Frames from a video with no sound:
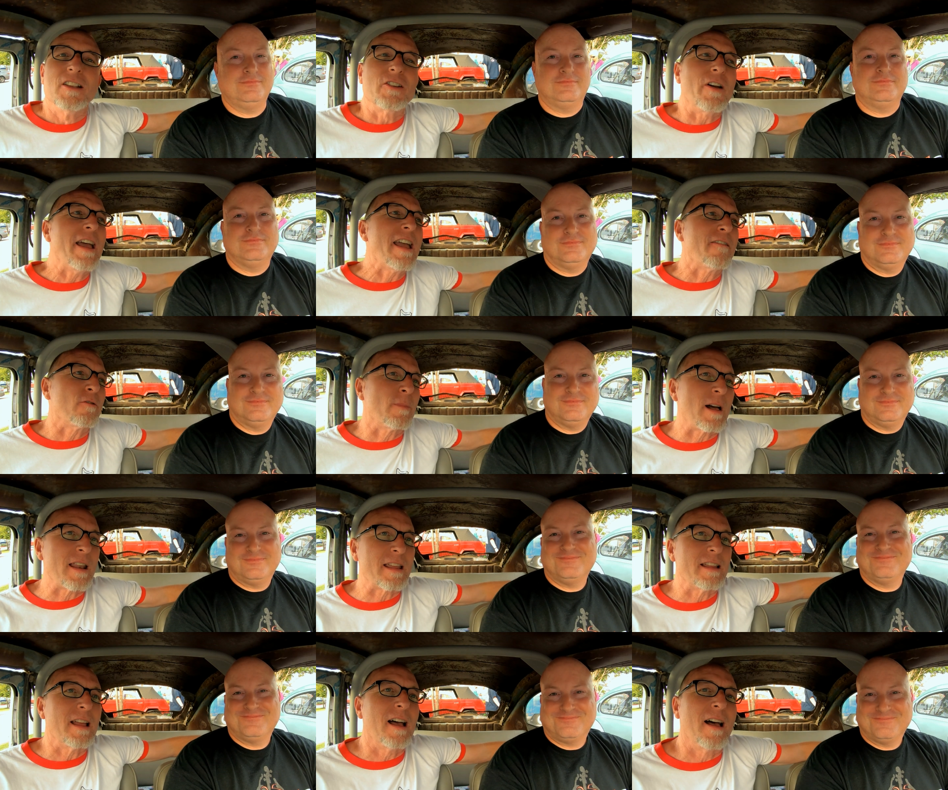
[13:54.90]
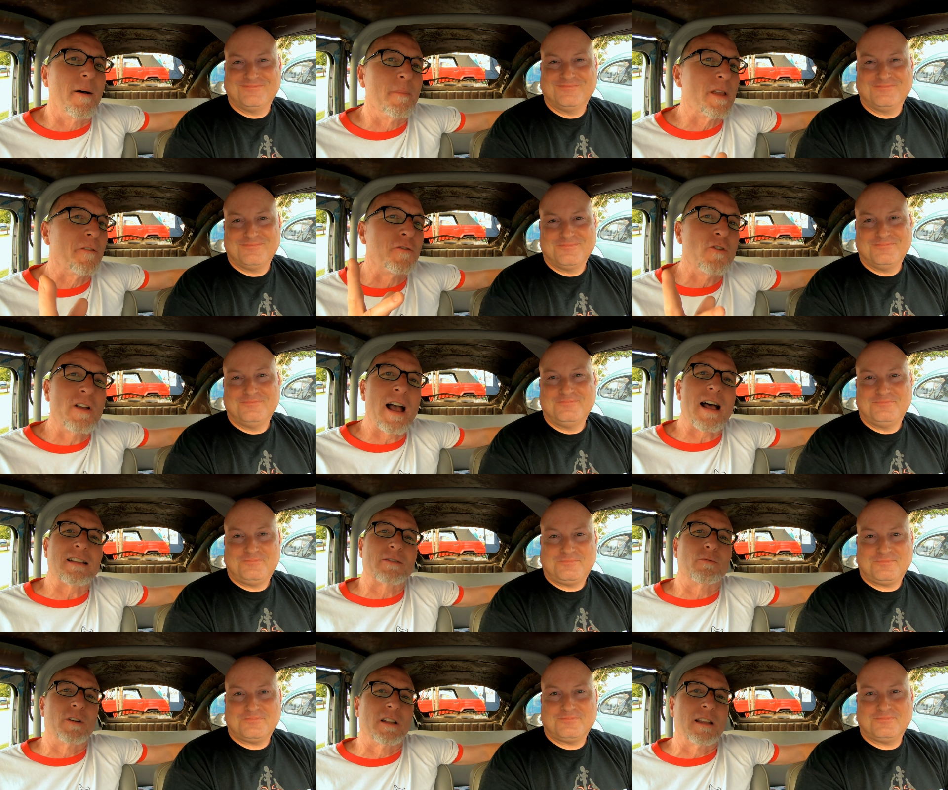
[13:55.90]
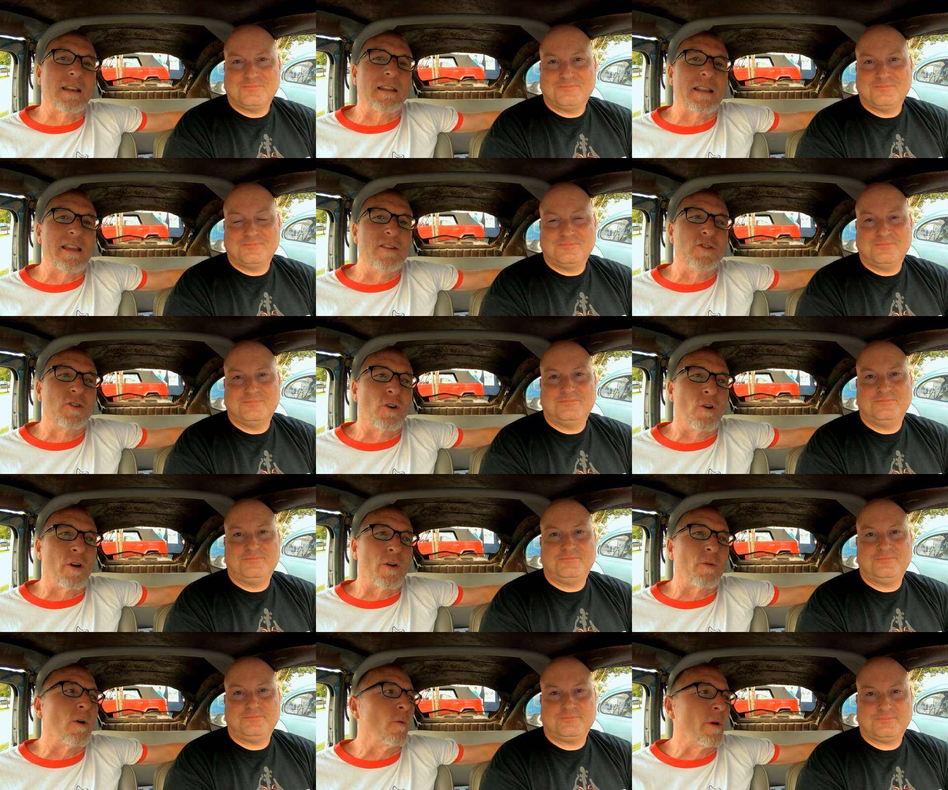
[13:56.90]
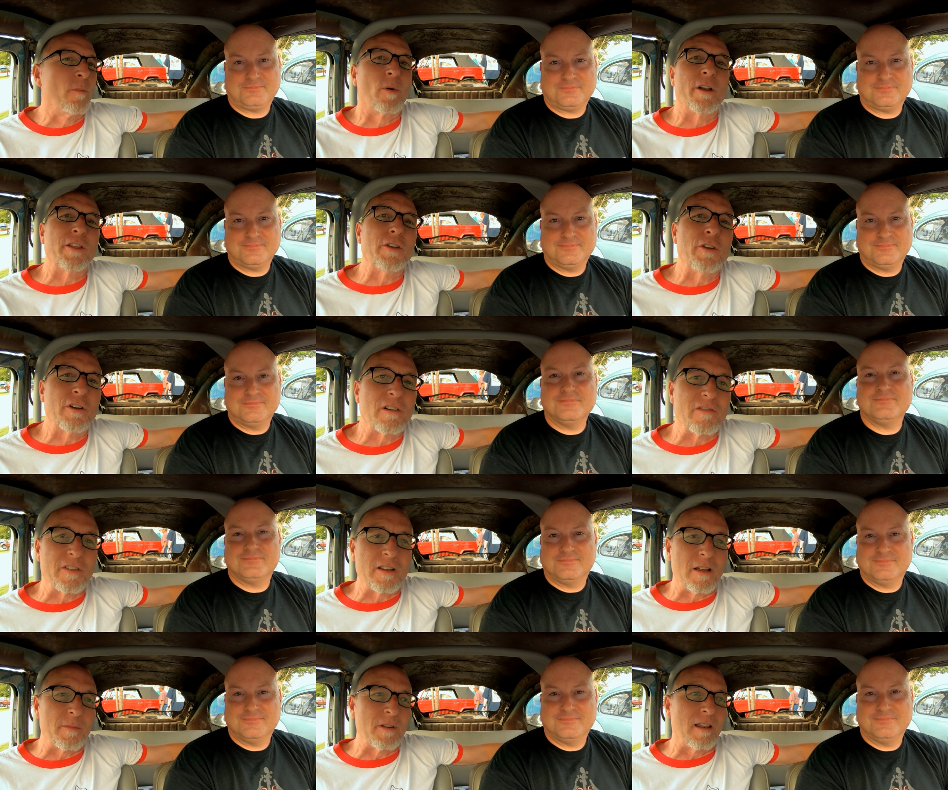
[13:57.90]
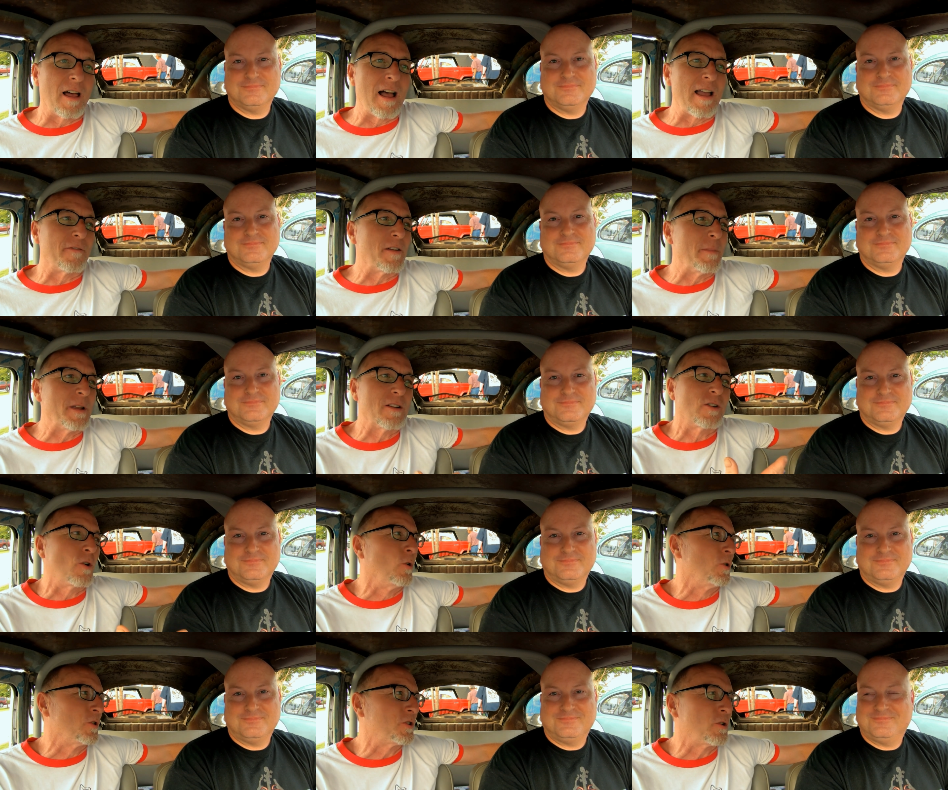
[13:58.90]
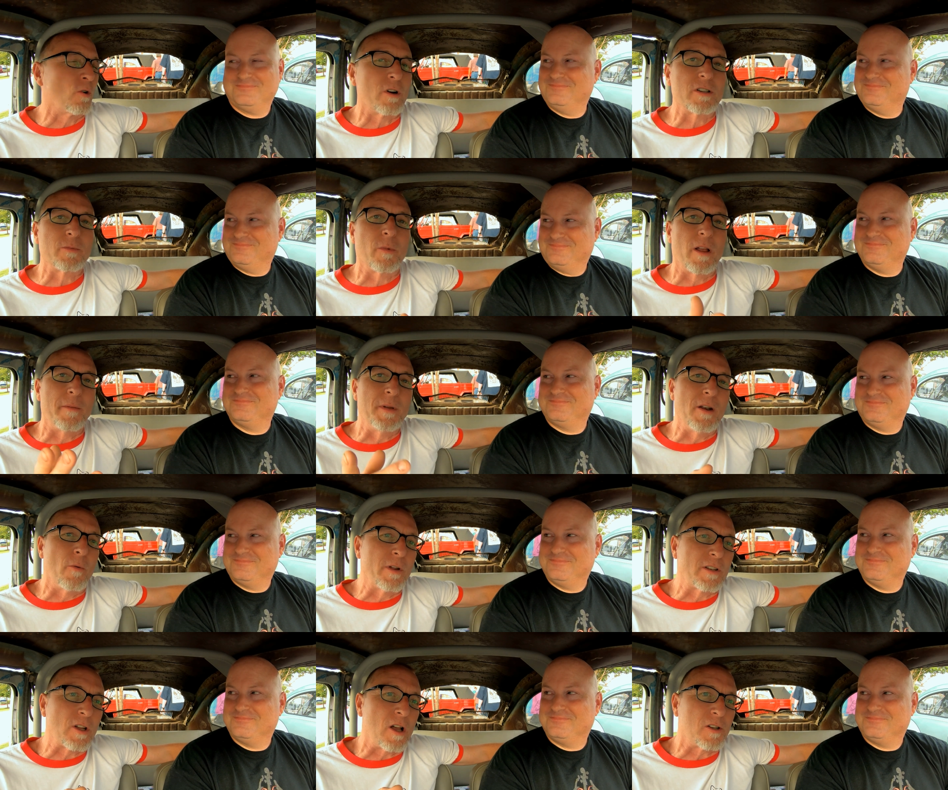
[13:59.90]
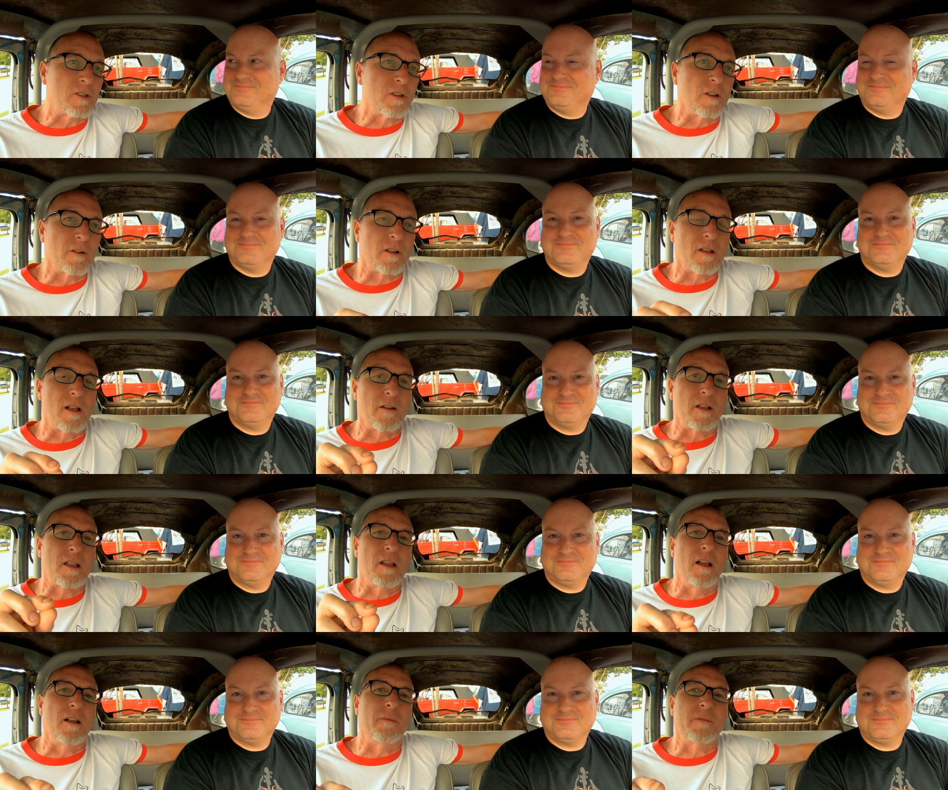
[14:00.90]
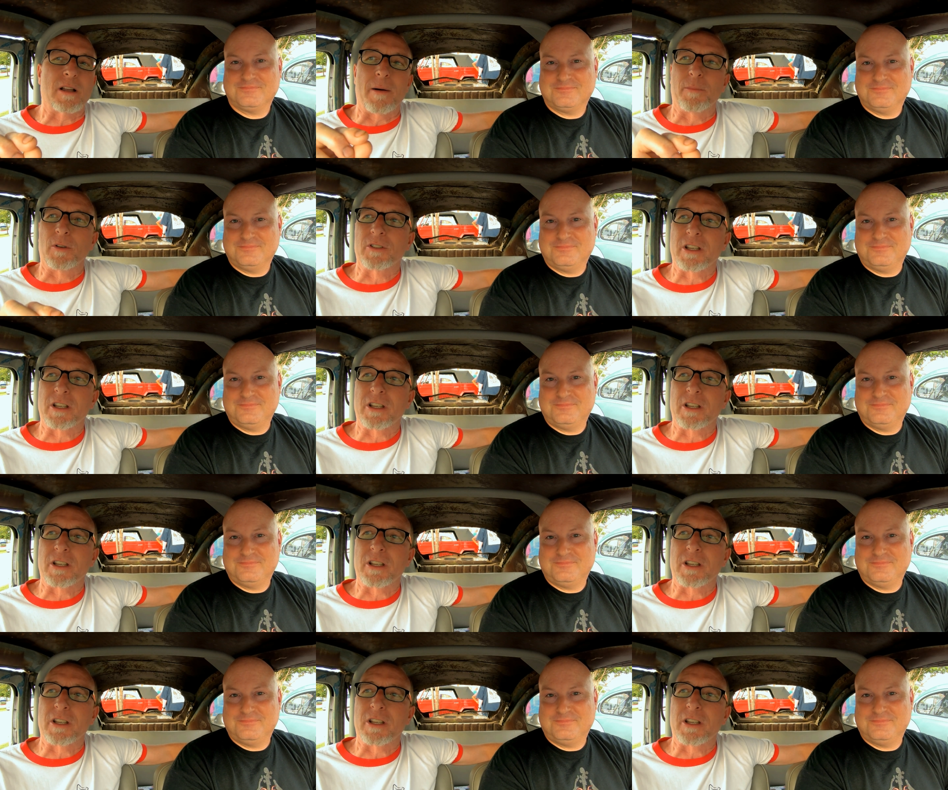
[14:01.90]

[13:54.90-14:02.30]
Speaker 1: So, hey, everybody, um, if you guys really enjoy what we bring you here at VW Life, I mean, cool stories. You know, we talked to you a, a, a couple